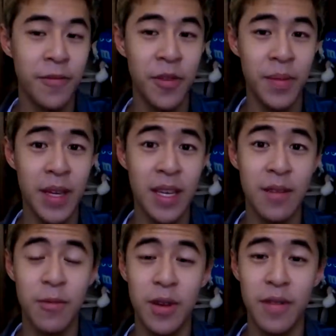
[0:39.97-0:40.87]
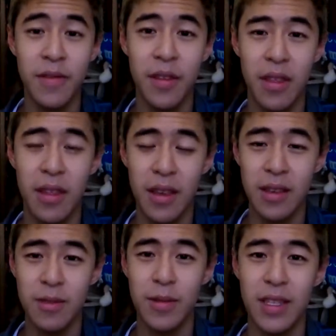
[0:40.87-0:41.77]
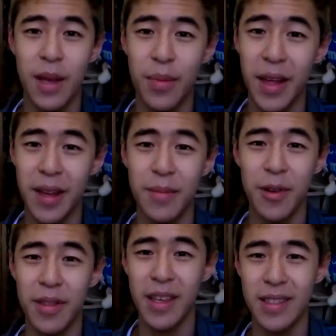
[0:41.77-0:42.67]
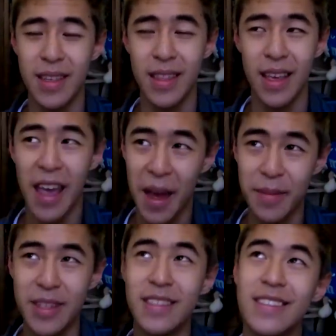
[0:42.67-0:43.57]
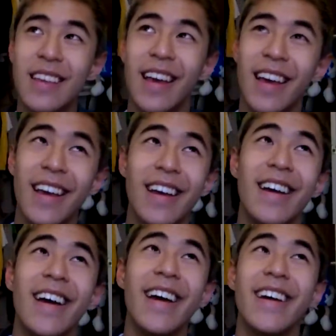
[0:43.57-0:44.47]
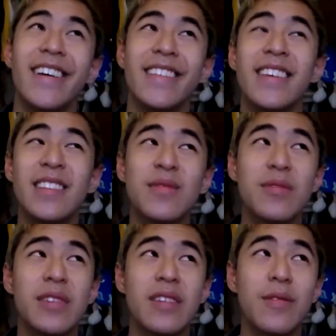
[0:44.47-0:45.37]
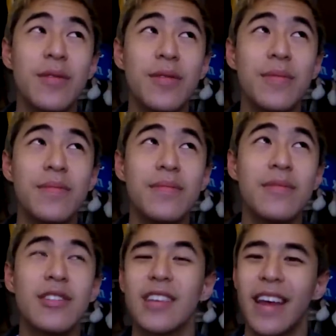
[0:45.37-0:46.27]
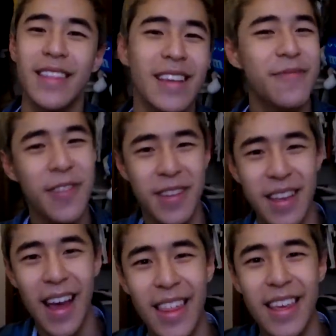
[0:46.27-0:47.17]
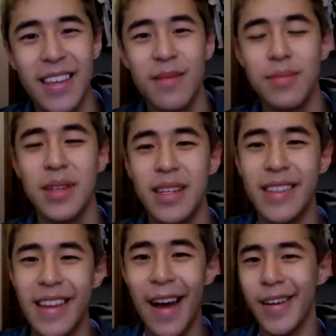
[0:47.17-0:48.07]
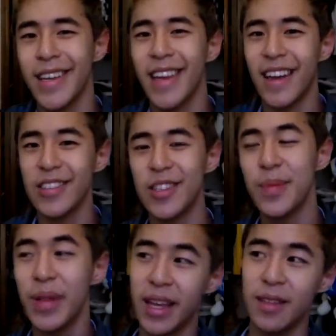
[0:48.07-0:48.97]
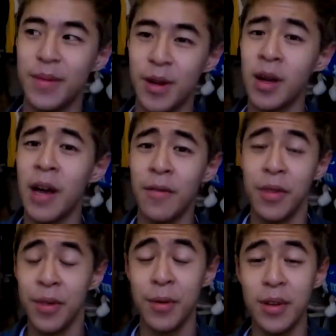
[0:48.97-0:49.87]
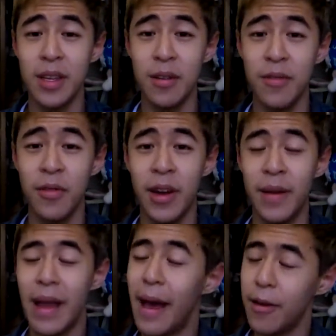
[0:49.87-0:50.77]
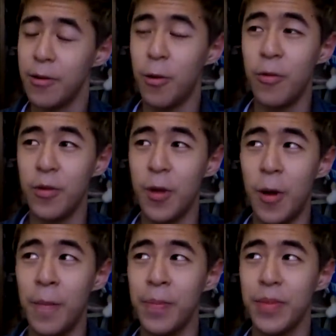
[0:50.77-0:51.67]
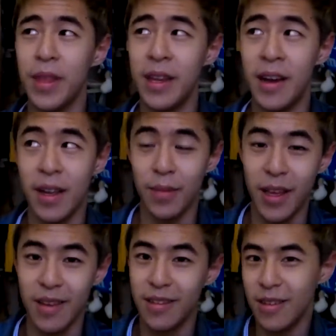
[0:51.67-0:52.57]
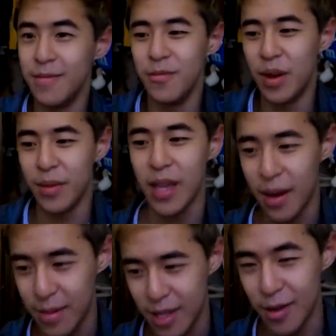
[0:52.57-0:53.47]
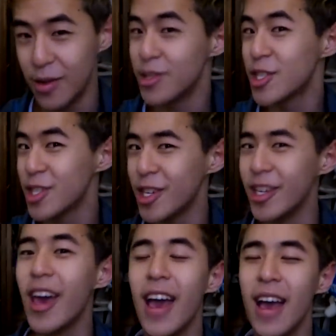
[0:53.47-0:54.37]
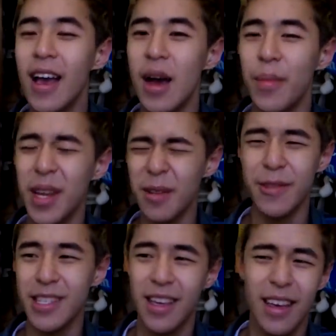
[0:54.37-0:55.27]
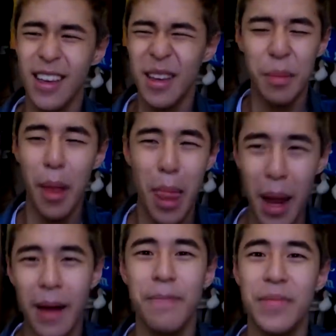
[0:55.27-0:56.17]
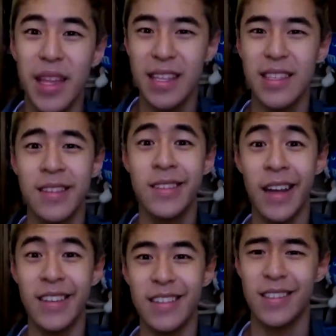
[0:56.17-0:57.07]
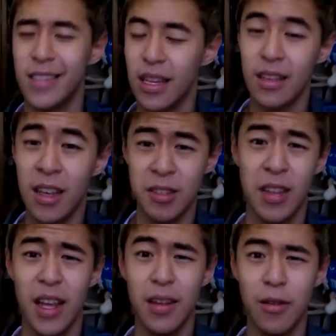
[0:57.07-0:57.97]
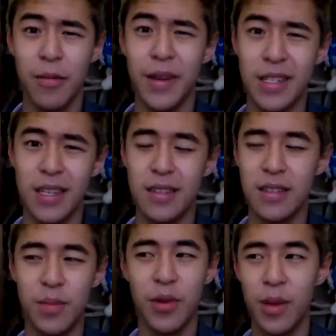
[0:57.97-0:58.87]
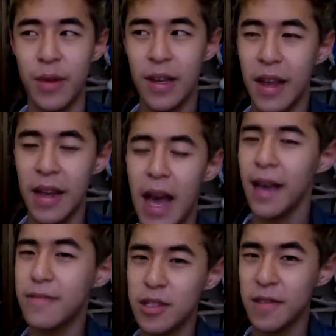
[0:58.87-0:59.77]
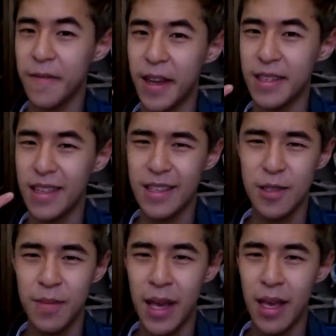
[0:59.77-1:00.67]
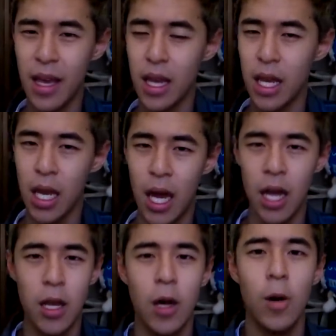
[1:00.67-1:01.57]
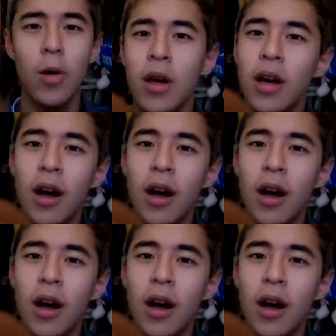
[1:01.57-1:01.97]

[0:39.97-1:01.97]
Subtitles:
for me, one of the things was I planned more things than the captains. And that's really cool. Just kidding, that's funny, I think. But now I can actually plan them and I'll have authority over them. And now I can be like, oh, well, I'm a captain, so you should. But anyways, blah, blah, blah. Next thing, dentist. Yesterday I had to go to my dentist appointment, and I have gingivitis, as you may not know.